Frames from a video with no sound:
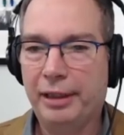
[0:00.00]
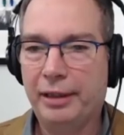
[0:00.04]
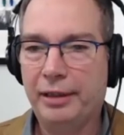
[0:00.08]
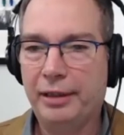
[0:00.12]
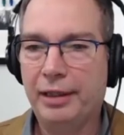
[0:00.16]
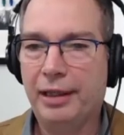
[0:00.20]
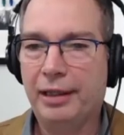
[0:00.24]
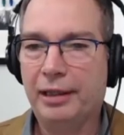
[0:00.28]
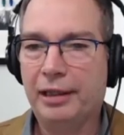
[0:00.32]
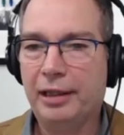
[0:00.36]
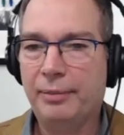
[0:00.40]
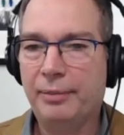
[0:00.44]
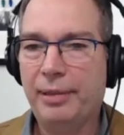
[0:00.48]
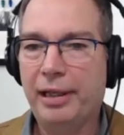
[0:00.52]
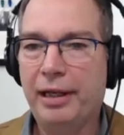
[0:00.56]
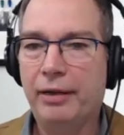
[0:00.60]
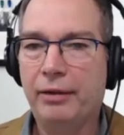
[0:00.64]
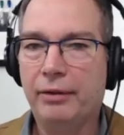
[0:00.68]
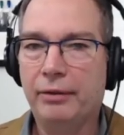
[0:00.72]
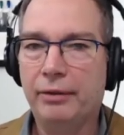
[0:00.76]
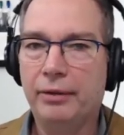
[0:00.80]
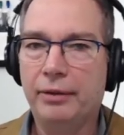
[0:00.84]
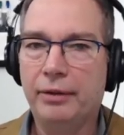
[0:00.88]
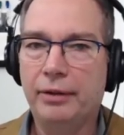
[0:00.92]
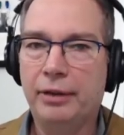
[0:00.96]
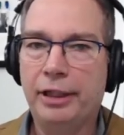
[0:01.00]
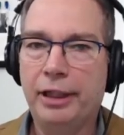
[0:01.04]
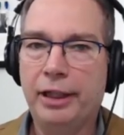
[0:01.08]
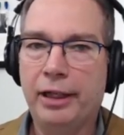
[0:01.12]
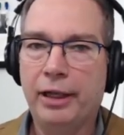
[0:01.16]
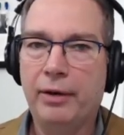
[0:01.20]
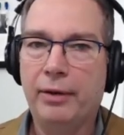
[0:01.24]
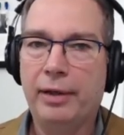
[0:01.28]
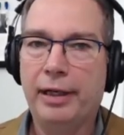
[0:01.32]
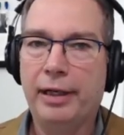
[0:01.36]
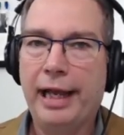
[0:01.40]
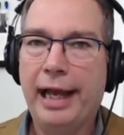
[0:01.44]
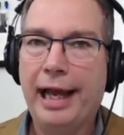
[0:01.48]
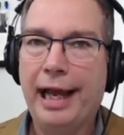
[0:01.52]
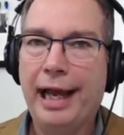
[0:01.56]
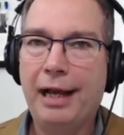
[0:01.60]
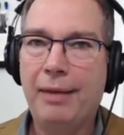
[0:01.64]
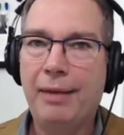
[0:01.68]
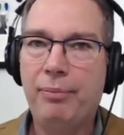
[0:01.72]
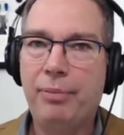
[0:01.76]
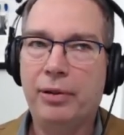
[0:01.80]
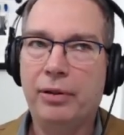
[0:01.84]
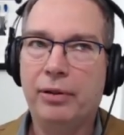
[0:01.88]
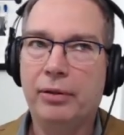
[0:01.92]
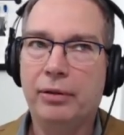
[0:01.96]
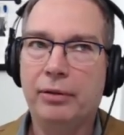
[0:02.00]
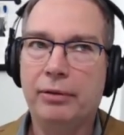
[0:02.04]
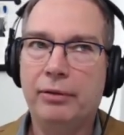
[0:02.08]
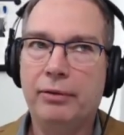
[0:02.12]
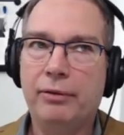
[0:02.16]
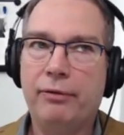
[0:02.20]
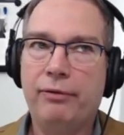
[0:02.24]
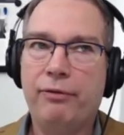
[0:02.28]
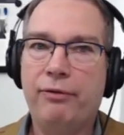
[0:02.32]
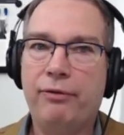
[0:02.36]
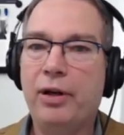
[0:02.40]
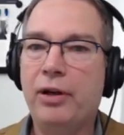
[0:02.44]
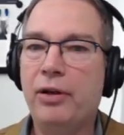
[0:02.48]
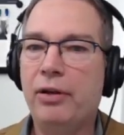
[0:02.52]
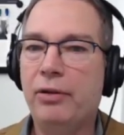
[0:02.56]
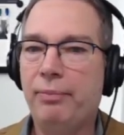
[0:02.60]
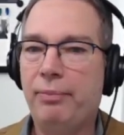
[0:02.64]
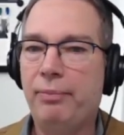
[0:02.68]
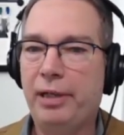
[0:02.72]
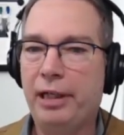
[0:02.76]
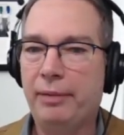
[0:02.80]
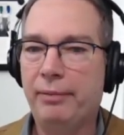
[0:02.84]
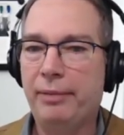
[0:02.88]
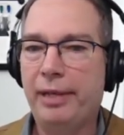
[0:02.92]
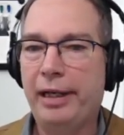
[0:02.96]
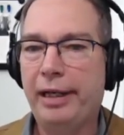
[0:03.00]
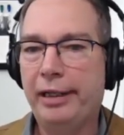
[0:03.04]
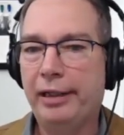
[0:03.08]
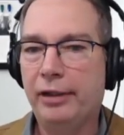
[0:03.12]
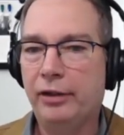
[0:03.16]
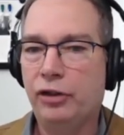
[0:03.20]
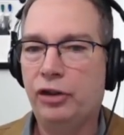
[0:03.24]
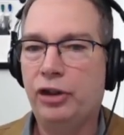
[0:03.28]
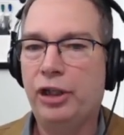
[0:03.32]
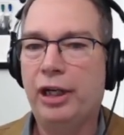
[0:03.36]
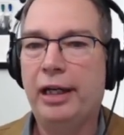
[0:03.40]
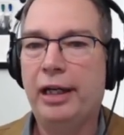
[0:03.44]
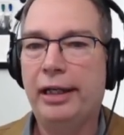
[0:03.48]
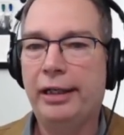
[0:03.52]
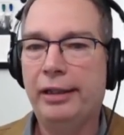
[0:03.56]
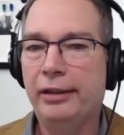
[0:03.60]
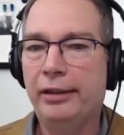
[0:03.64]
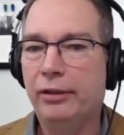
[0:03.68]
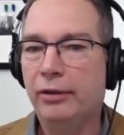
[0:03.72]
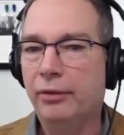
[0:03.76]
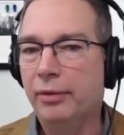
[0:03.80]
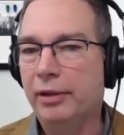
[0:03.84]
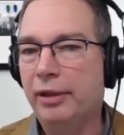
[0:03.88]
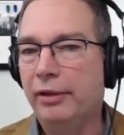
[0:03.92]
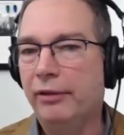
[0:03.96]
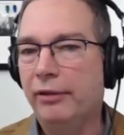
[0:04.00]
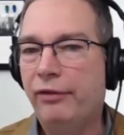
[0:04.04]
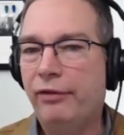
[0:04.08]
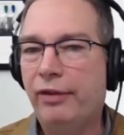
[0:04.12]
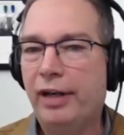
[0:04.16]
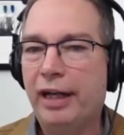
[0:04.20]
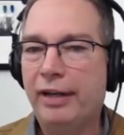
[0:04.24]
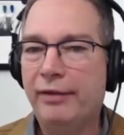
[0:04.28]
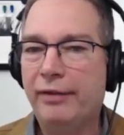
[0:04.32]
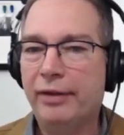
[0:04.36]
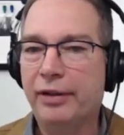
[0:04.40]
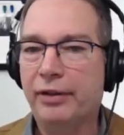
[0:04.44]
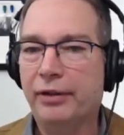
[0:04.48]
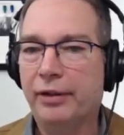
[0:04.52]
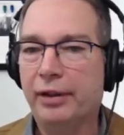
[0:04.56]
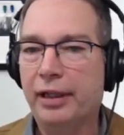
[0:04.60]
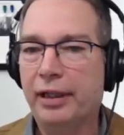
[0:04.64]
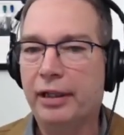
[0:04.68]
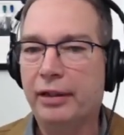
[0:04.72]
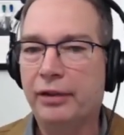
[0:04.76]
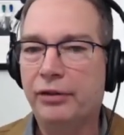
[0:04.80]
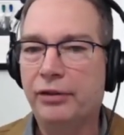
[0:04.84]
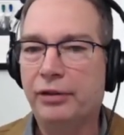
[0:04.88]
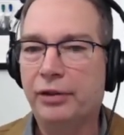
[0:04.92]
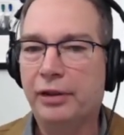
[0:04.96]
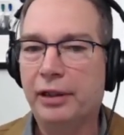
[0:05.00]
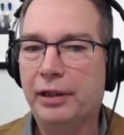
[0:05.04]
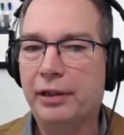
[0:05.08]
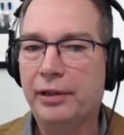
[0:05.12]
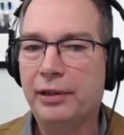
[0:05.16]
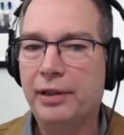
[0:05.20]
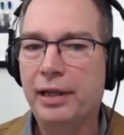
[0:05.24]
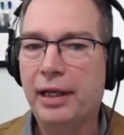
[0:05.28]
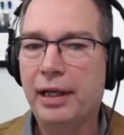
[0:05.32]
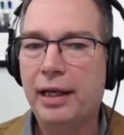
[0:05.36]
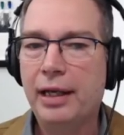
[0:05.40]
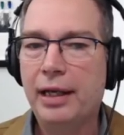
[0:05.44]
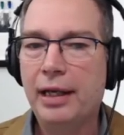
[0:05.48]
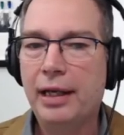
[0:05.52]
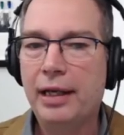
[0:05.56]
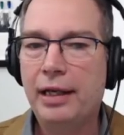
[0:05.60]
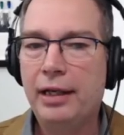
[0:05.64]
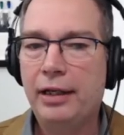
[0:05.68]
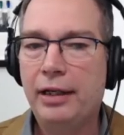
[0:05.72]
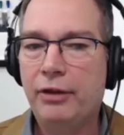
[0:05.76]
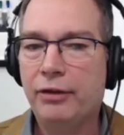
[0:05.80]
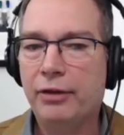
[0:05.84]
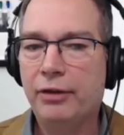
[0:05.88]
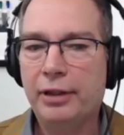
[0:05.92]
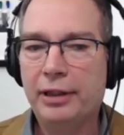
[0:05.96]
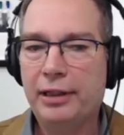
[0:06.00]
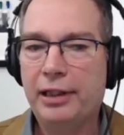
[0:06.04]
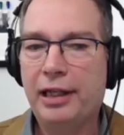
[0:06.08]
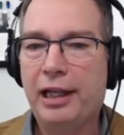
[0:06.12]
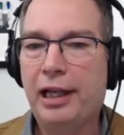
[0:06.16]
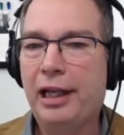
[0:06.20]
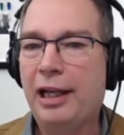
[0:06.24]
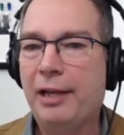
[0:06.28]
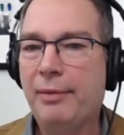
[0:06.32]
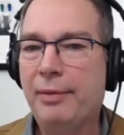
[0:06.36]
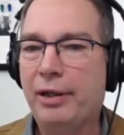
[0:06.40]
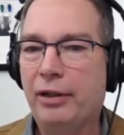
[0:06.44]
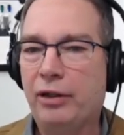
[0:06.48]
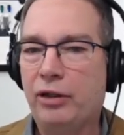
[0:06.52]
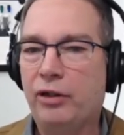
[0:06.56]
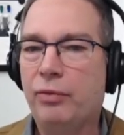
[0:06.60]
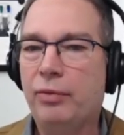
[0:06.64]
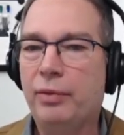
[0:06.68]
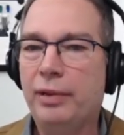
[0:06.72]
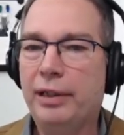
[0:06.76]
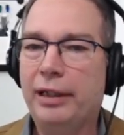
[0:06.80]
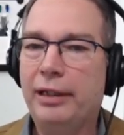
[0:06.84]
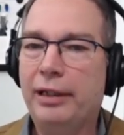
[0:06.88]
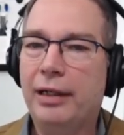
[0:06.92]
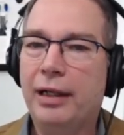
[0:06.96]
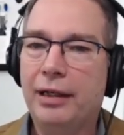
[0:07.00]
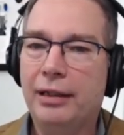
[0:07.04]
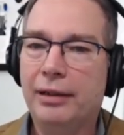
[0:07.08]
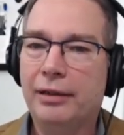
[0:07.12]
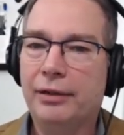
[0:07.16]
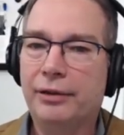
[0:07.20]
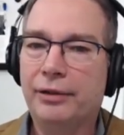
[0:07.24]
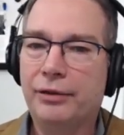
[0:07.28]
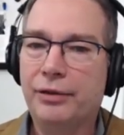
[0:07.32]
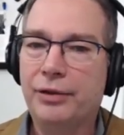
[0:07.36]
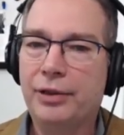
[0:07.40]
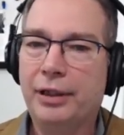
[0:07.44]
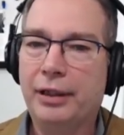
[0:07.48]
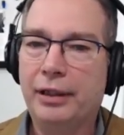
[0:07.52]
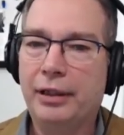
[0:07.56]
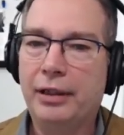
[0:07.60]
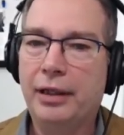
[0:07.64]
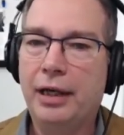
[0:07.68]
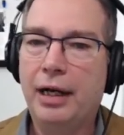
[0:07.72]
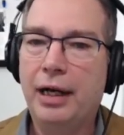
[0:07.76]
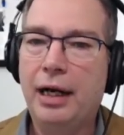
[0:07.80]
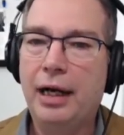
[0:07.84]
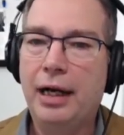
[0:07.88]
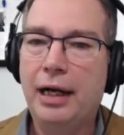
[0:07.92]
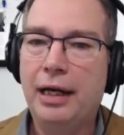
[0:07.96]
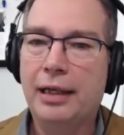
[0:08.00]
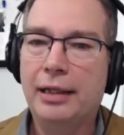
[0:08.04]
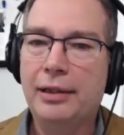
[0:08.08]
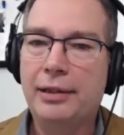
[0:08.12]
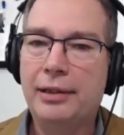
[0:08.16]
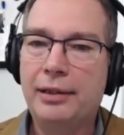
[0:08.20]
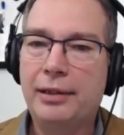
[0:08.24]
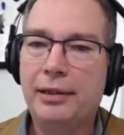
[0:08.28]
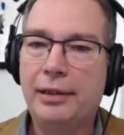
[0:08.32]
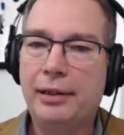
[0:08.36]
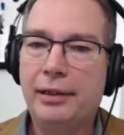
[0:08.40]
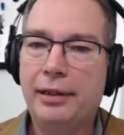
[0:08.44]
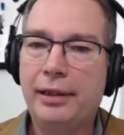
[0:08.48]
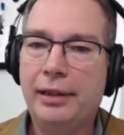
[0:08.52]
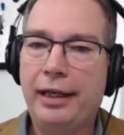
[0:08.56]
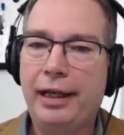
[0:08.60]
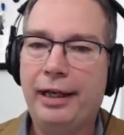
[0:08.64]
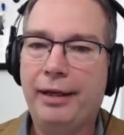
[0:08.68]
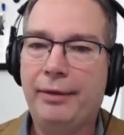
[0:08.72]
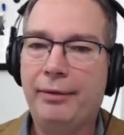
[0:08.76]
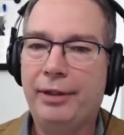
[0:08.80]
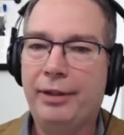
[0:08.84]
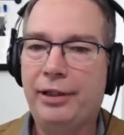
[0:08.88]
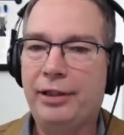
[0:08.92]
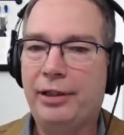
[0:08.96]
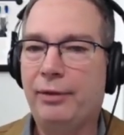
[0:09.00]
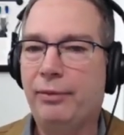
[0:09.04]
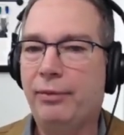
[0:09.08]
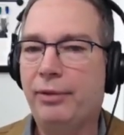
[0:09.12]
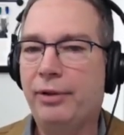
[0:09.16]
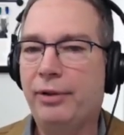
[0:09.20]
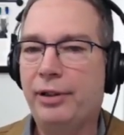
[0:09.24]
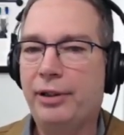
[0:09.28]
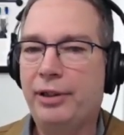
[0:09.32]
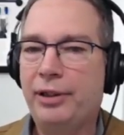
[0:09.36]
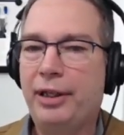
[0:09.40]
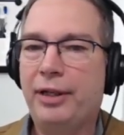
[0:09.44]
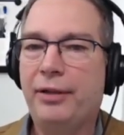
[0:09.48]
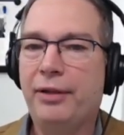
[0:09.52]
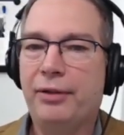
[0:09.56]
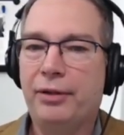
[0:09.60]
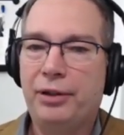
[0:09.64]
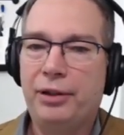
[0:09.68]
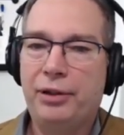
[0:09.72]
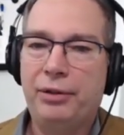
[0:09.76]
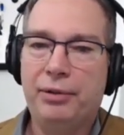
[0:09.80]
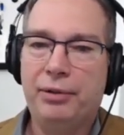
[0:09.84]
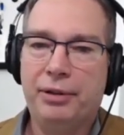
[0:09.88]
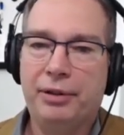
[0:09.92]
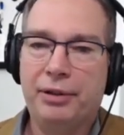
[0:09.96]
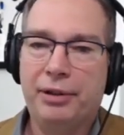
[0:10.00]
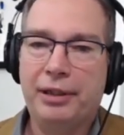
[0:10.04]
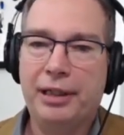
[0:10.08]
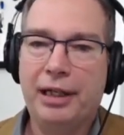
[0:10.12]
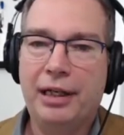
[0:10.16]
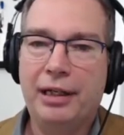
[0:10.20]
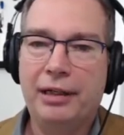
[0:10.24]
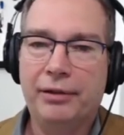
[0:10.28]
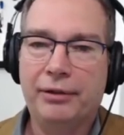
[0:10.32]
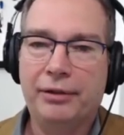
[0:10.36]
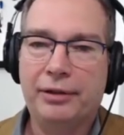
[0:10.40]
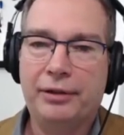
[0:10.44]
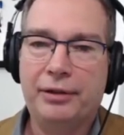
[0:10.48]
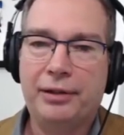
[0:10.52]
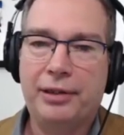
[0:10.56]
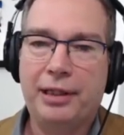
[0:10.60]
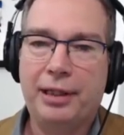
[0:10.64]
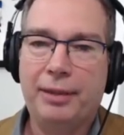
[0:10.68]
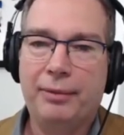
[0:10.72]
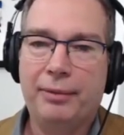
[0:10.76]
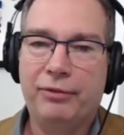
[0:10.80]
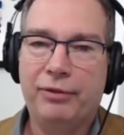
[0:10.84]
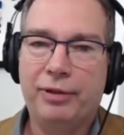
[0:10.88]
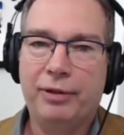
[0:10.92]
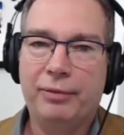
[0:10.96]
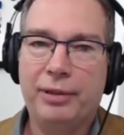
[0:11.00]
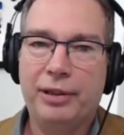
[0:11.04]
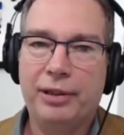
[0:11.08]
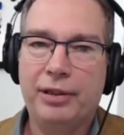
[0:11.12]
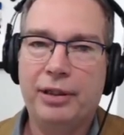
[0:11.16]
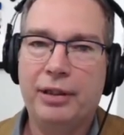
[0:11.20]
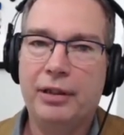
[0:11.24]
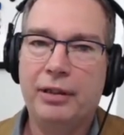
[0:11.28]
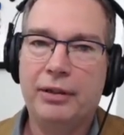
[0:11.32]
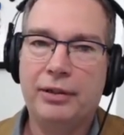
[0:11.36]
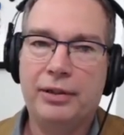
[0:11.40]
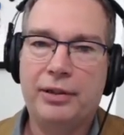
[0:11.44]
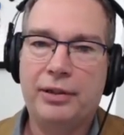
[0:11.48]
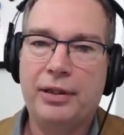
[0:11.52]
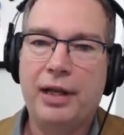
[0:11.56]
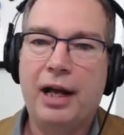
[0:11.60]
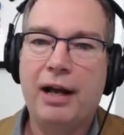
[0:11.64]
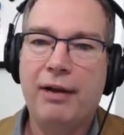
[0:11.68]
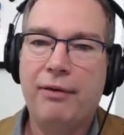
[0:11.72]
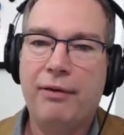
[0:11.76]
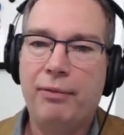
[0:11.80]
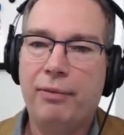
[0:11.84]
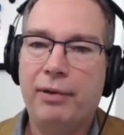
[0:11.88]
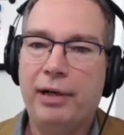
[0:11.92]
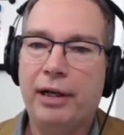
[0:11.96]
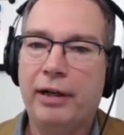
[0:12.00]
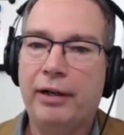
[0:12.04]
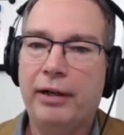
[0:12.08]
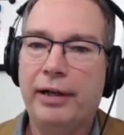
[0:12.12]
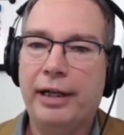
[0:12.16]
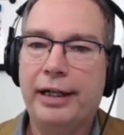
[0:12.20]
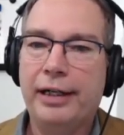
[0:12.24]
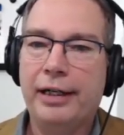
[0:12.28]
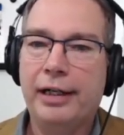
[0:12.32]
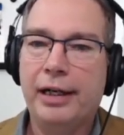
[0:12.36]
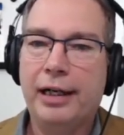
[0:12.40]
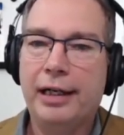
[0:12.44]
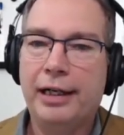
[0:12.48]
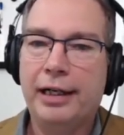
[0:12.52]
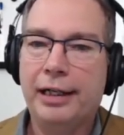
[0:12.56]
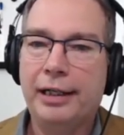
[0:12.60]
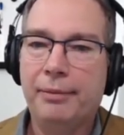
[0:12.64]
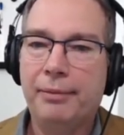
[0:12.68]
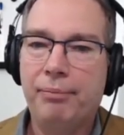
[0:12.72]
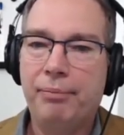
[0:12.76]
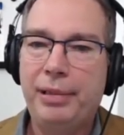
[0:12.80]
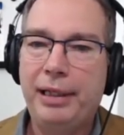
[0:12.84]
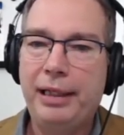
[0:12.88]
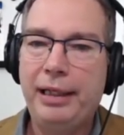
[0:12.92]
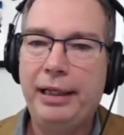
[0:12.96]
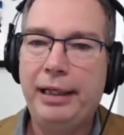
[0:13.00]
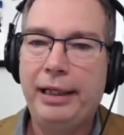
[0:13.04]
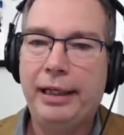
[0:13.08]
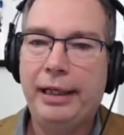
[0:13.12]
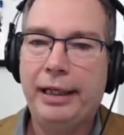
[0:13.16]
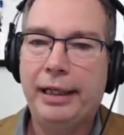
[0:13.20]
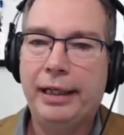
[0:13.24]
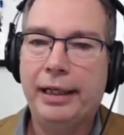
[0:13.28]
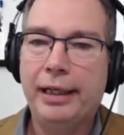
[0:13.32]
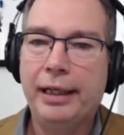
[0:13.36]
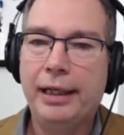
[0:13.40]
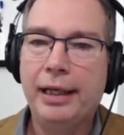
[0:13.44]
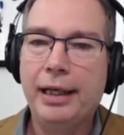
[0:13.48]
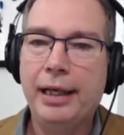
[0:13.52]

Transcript: and he talked about, you know, an Apple phone being made in China or one of 5 other countries. You're only talking about $20 in cost. And when he said, where does the other $200 come from? It's all software and IP.